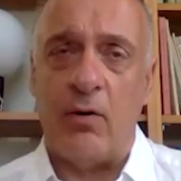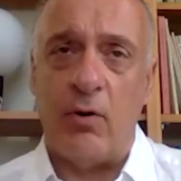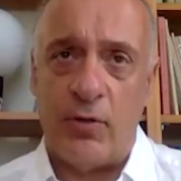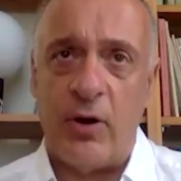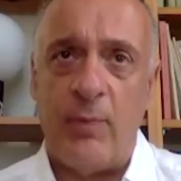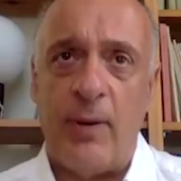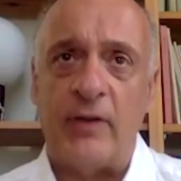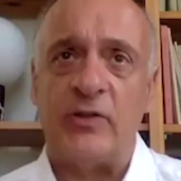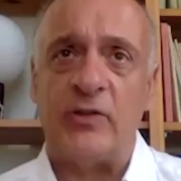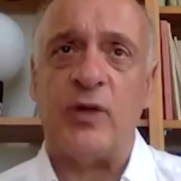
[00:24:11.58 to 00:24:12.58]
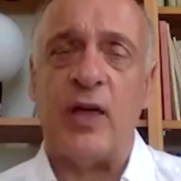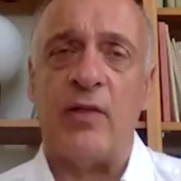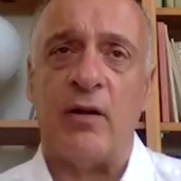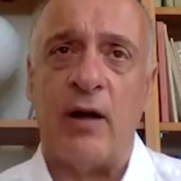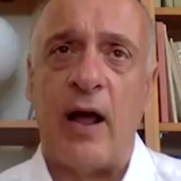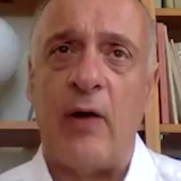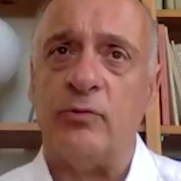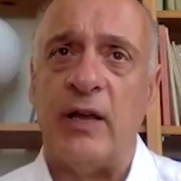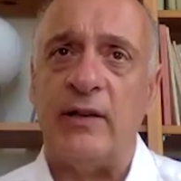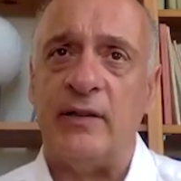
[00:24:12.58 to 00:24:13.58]
all 3 parties together
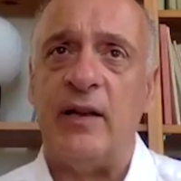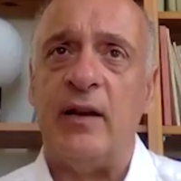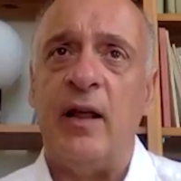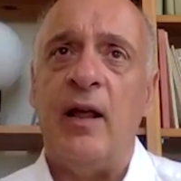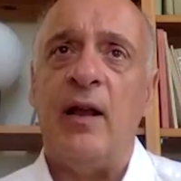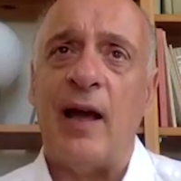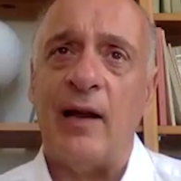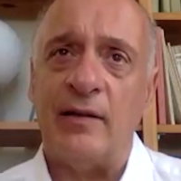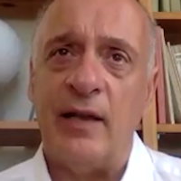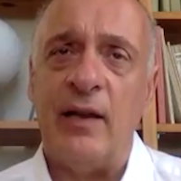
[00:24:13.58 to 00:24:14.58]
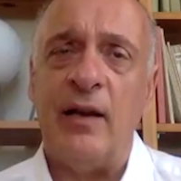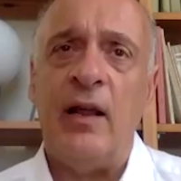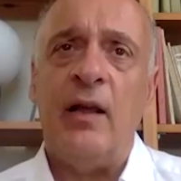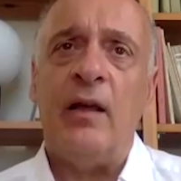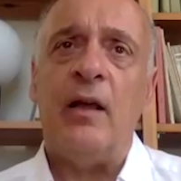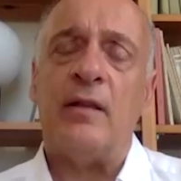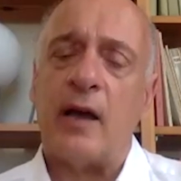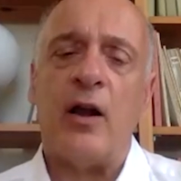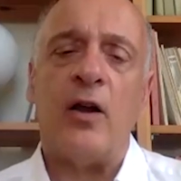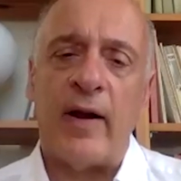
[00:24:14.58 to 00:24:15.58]
around 1819, it's a
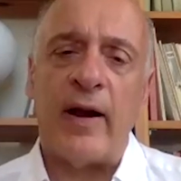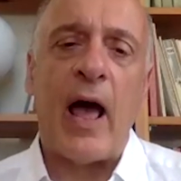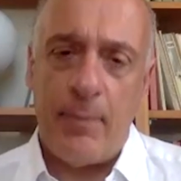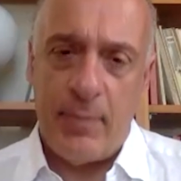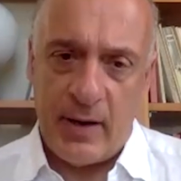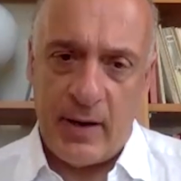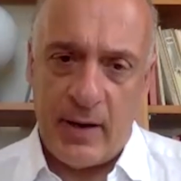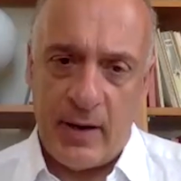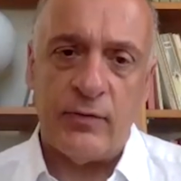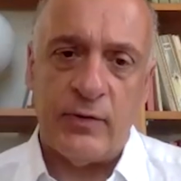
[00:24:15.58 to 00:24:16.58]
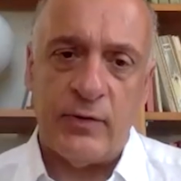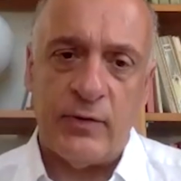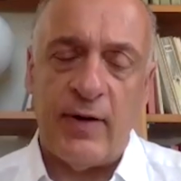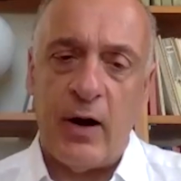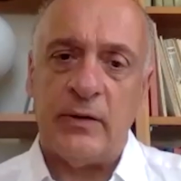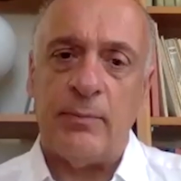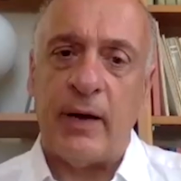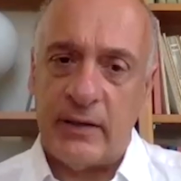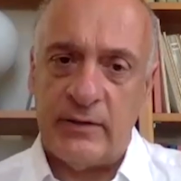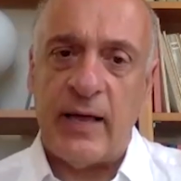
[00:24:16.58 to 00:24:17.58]
kind of unhappy kind of
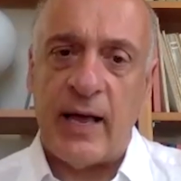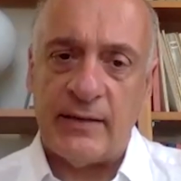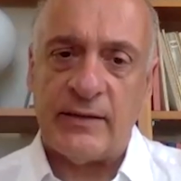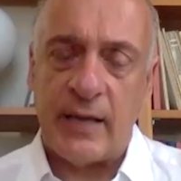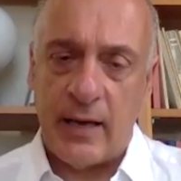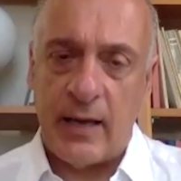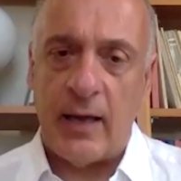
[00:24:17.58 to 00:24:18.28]
development, but it does